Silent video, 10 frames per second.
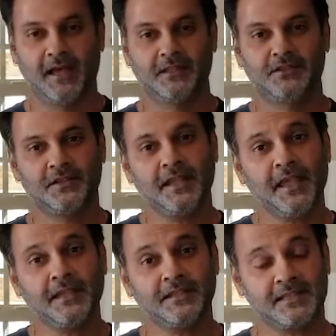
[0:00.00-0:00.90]

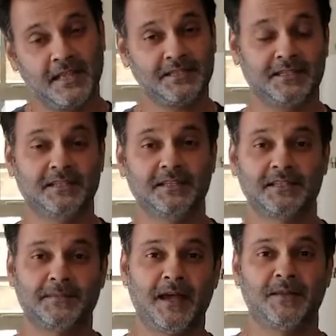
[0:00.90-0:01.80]
Today's lesson is
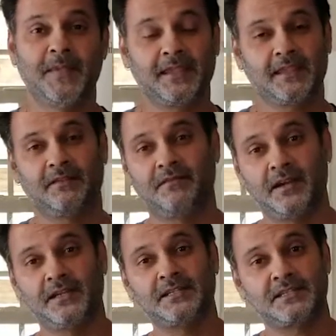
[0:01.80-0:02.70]
about making a
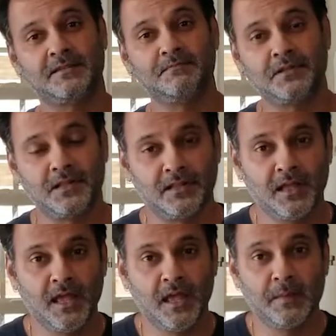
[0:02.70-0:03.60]
very
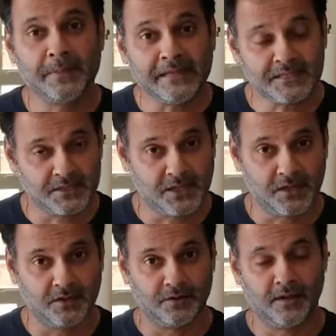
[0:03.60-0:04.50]
simple pizza
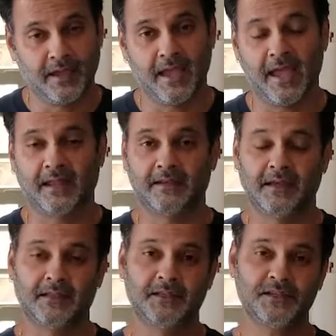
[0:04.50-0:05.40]
dough, and
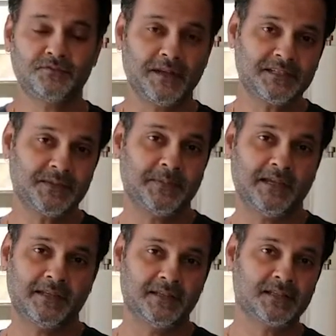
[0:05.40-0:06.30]
this recipe
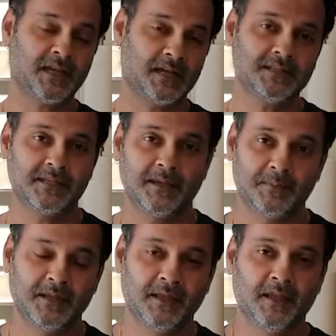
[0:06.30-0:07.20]
and this
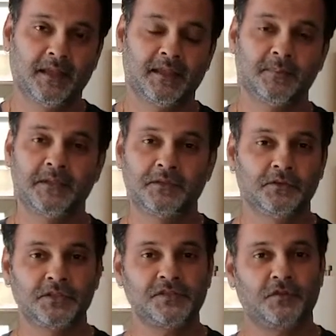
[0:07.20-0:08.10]
concept can be
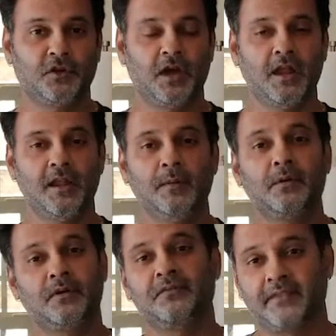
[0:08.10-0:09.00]
used for a
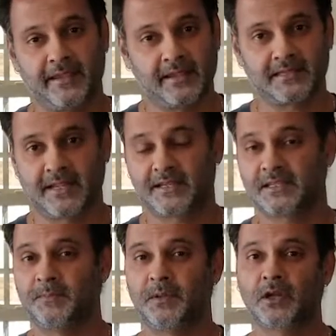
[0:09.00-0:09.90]
number of things like
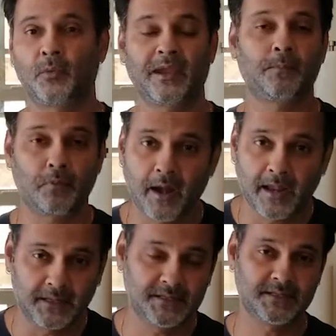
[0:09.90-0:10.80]
simple quick
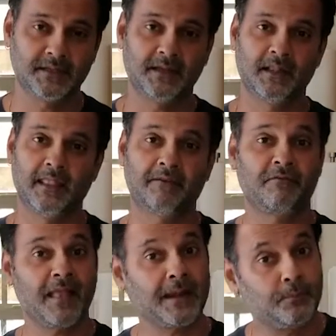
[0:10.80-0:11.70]
breads, like
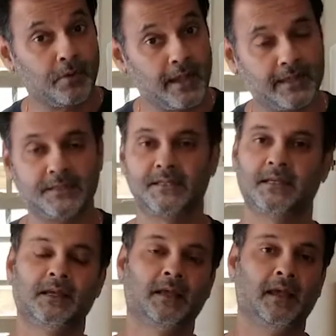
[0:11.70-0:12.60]
flatbreads,
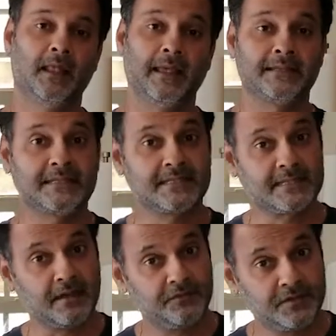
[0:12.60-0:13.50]
like
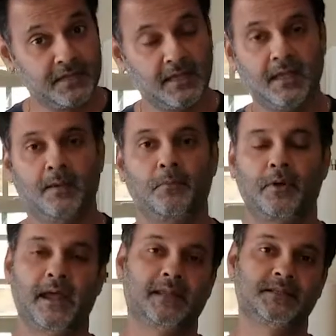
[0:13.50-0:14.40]
stuffed
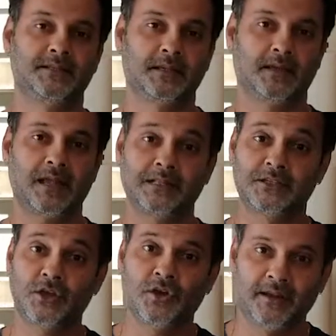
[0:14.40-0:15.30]
breads,
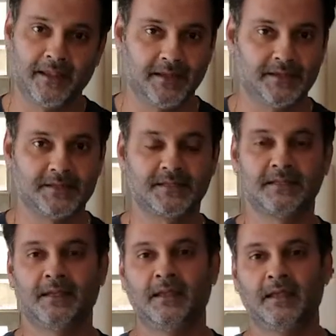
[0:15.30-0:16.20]
calzones,
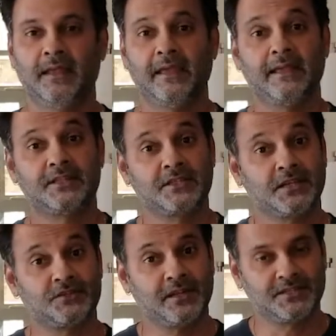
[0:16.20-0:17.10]

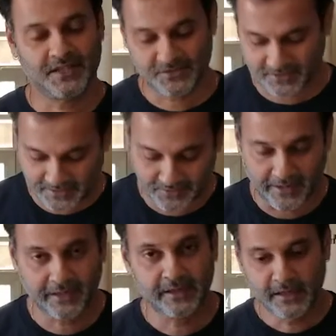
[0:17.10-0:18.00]
etc., etc.,
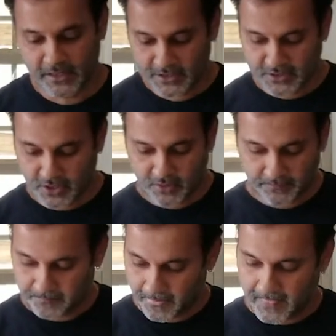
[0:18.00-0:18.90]
right?
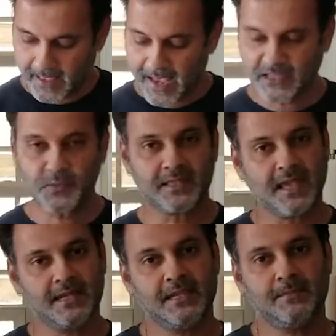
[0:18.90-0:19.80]
So as with
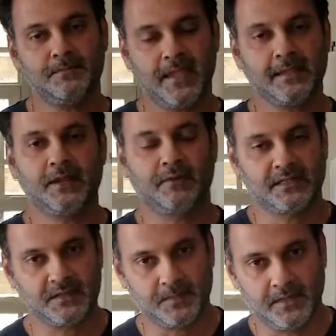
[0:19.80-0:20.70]
any baking
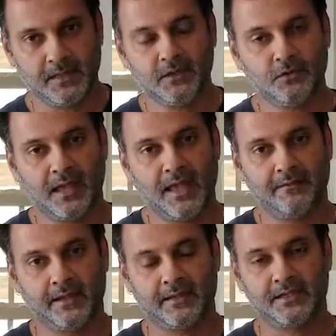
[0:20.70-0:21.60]
recipe, you have
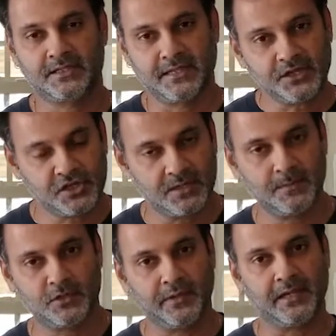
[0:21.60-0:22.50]
a distinction
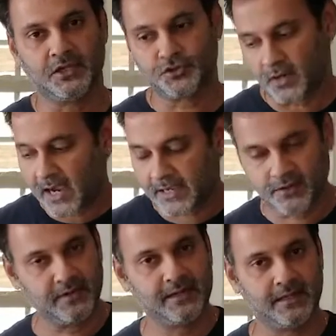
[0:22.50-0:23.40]
between dry
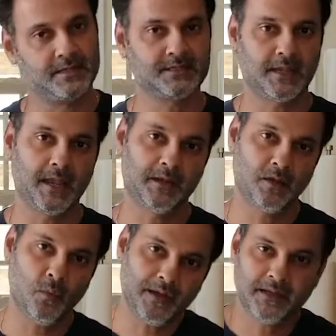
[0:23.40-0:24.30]
ingredients and
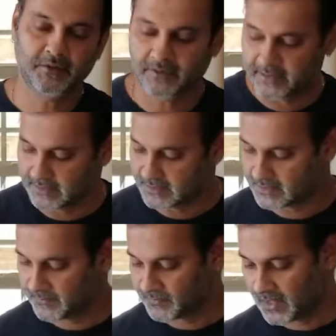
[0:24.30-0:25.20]
wet
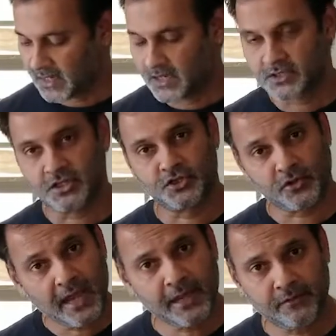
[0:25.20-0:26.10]
ingredients. So the
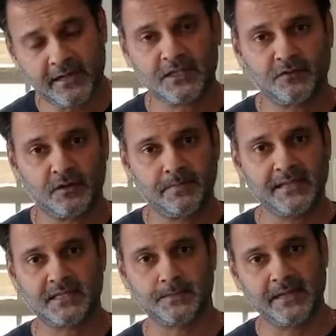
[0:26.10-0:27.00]
dry ingredients for a
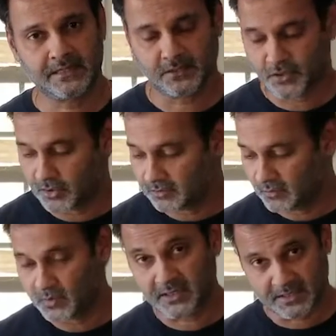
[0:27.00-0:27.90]
basic pizza dough
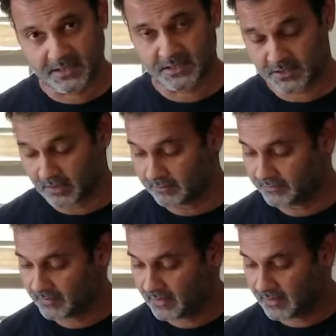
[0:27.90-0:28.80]
would consist
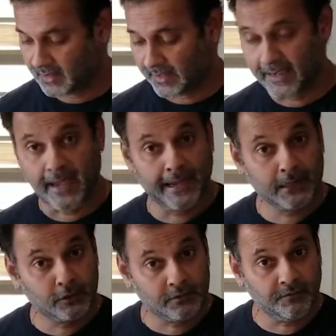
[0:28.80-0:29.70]
of a high
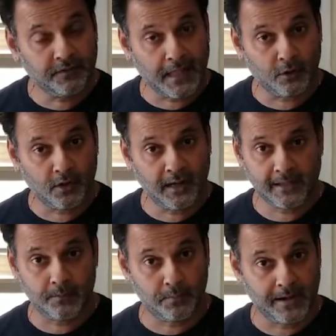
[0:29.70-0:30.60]
gluten flour, like
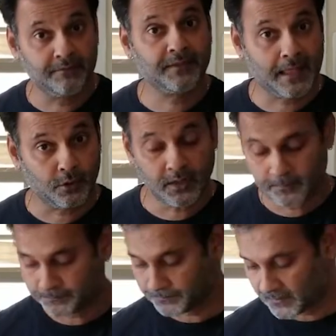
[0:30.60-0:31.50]
a bread flour,
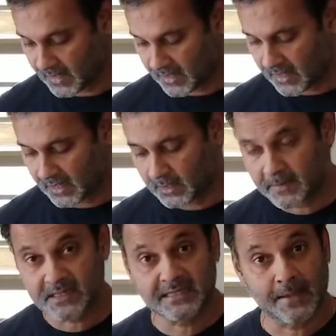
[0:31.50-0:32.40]
a little
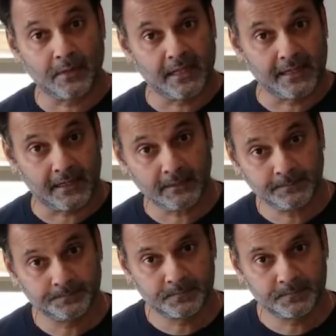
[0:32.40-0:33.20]
bit of semolina.